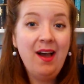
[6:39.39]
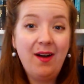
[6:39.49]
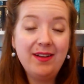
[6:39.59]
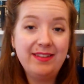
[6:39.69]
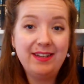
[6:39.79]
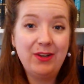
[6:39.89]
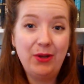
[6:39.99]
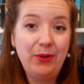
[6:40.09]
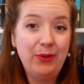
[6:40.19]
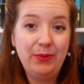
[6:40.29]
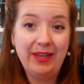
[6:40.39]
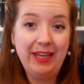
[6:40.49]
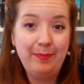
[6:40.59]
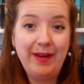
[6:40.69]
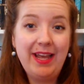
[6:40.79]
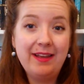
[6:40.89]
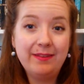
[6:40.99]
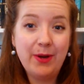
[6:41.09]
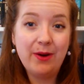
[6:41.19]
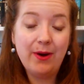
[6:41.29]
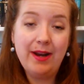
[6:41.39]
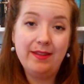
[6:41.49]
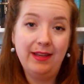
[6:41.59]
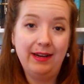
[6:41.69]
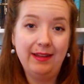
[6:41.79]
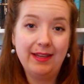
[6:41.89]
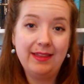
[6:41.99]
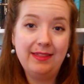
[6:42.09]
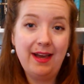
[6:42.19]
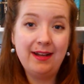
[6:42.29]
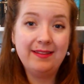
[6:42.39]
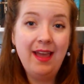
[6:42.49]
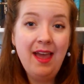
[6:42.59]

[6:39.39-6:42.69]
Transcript: I didn't know who the key players were or anything like that,